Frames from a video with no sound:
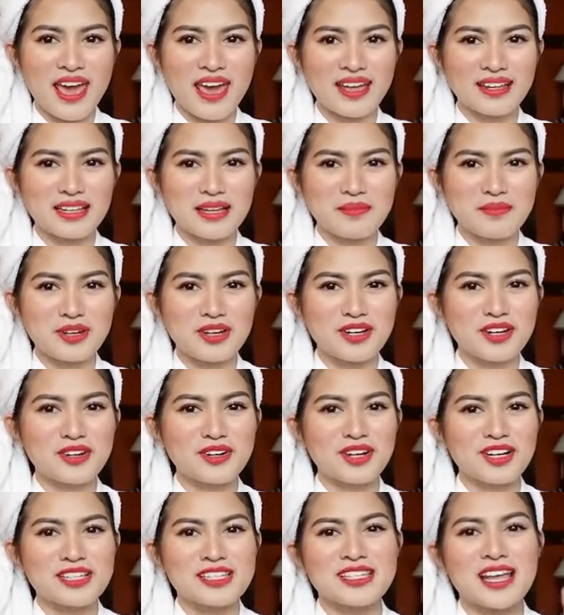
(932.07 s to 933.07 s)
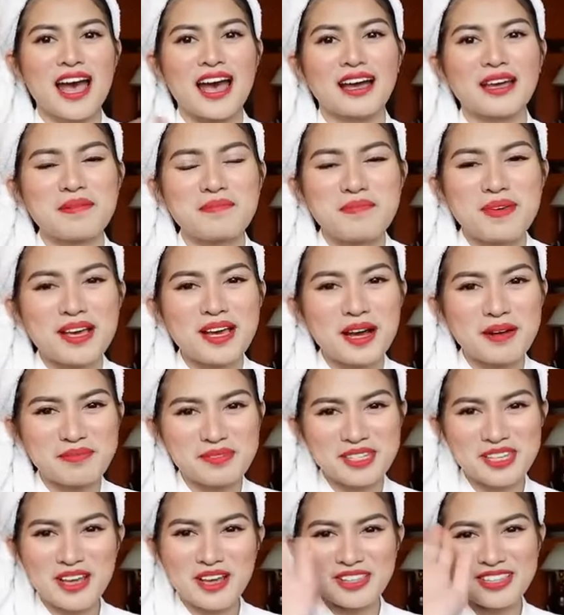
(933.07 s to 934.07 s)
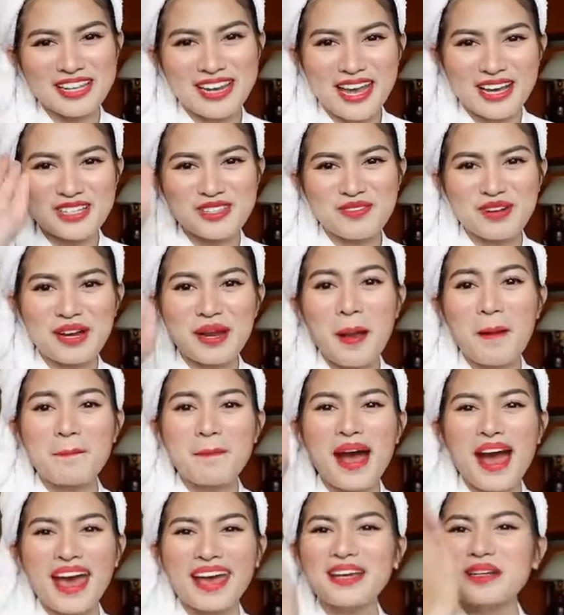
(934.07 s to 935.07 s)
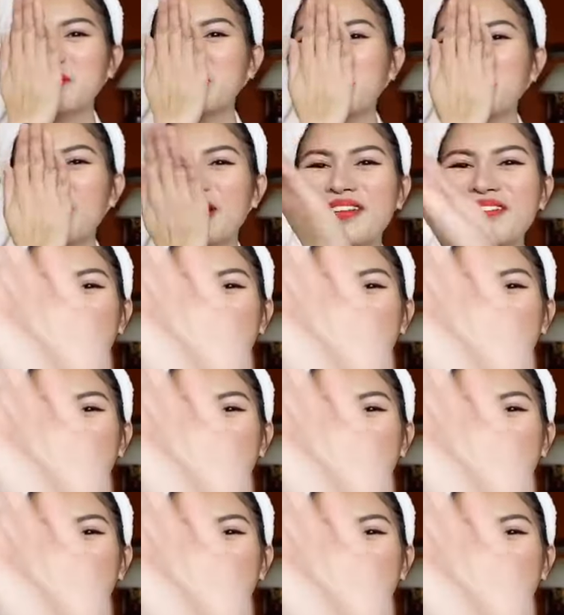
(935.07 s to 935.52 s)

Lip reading: and I'm gonna run sa aking pickup. See you on the next one. Bye!